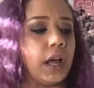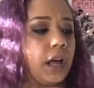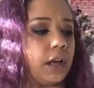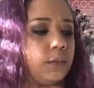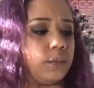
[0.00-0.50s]

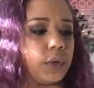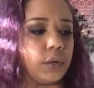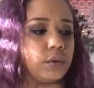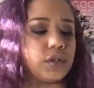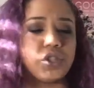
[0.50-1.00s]

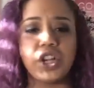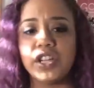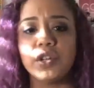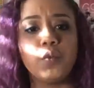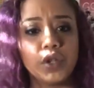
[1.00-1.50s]
just
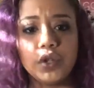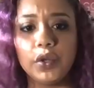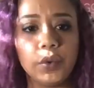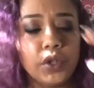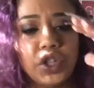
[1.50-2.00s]
changing what you
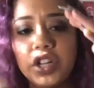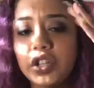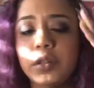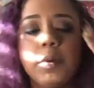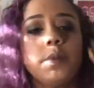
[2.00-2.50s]
do and
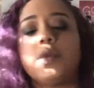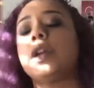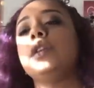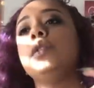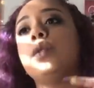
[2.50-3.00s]
changing the people
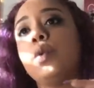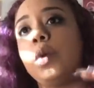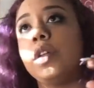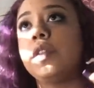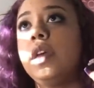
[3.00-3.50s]
that you do it
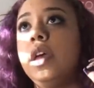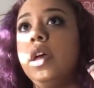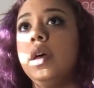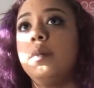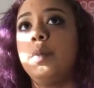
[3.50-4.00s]
with.
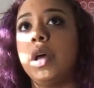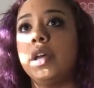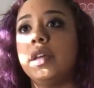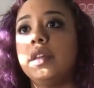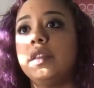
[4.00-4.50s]

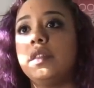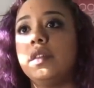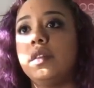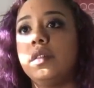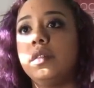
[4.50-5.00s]
But
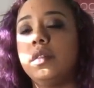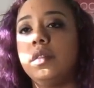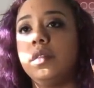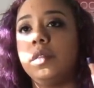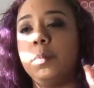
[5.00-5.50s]

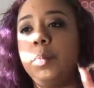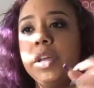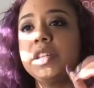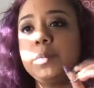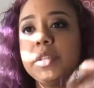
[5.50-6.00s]
the
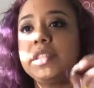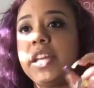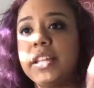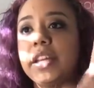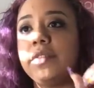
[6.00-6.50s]
biggest
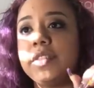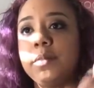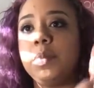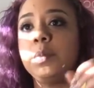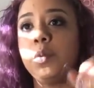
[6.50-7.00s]
mistake that I've
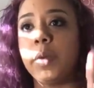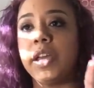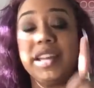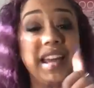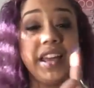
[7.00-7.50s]
seen people make,
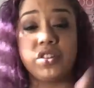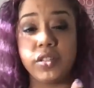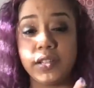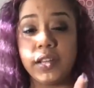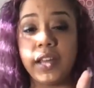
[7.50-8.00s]
and I actually
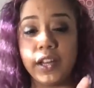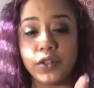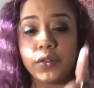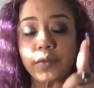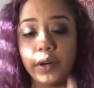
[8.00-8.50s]
seen
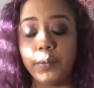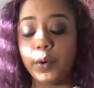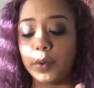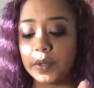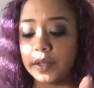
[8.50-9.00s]
Cancers very
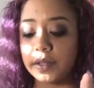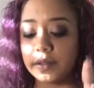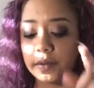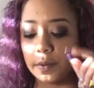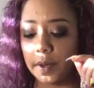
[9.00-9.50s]
prone to
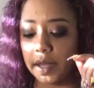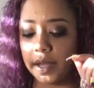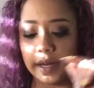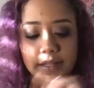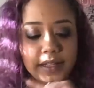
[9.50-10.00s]
this, okay?
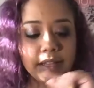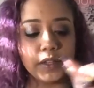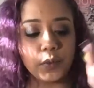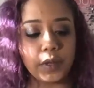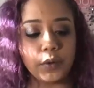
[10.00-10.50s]
And I say
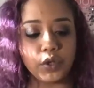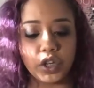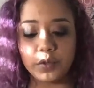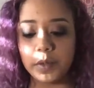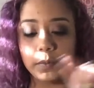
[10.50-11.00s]
this without
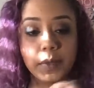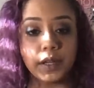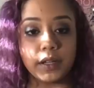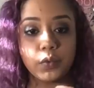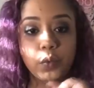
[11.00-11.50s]
judgment
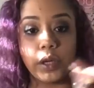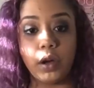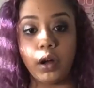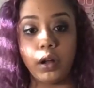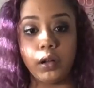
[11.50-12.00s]
because we
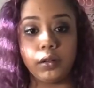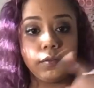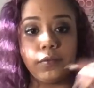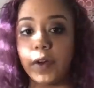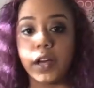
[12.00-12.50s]

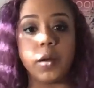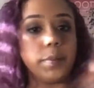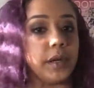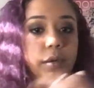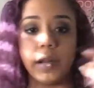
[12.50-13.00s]
all fuck up
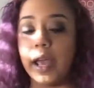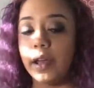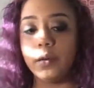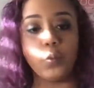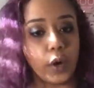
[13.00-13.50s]
in
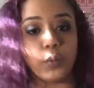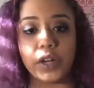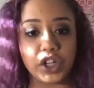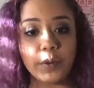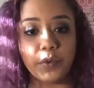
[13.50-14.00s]
one way,
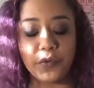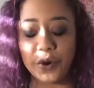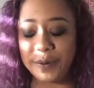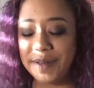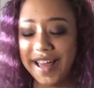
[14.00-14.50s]
shape, or
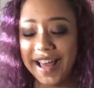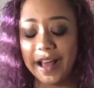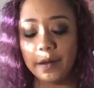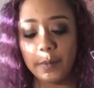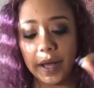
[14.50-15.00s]
form.
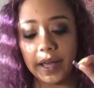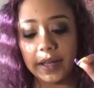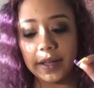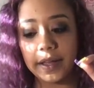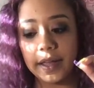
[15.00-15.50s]
But